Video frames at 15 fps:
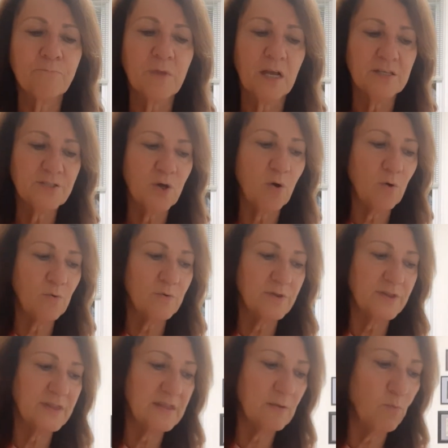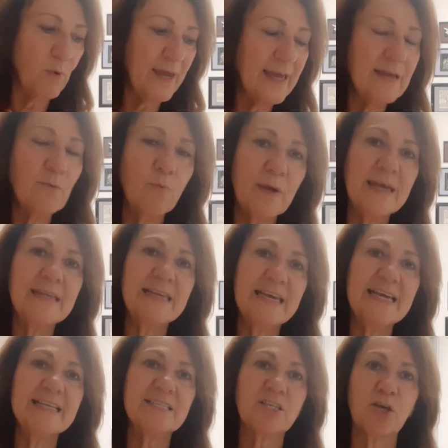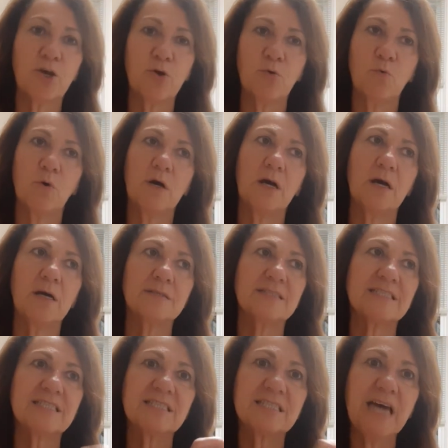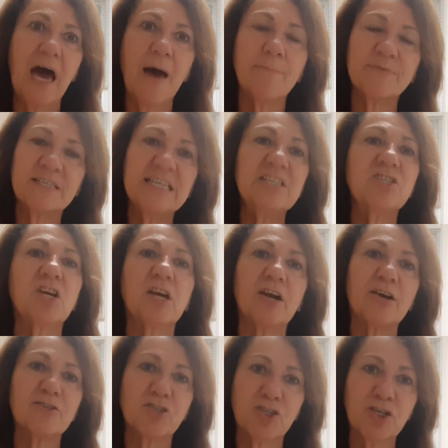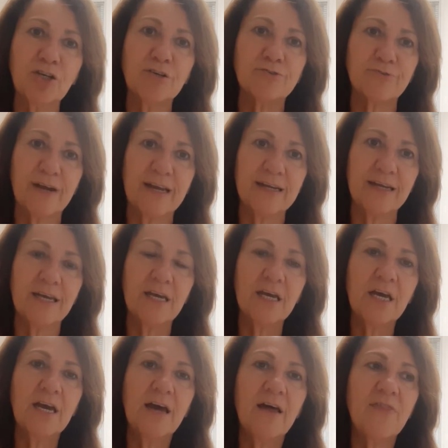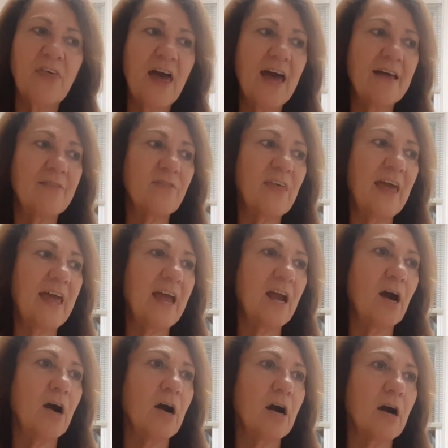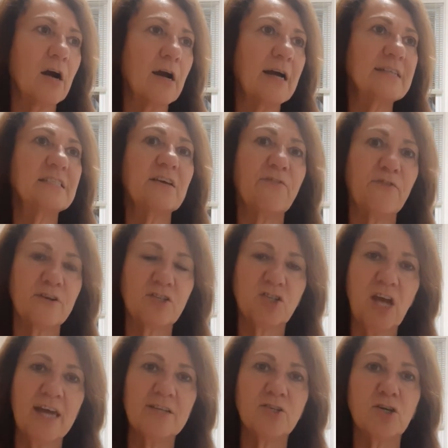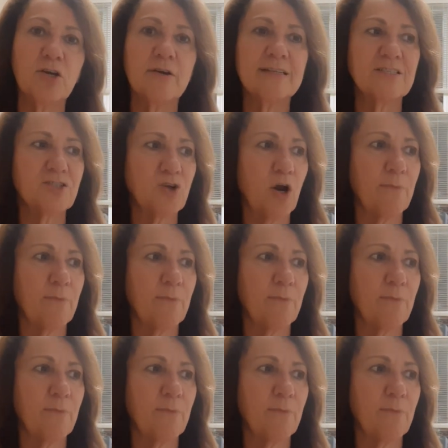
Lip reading: So we need to stop teaching our children that they are a different gender and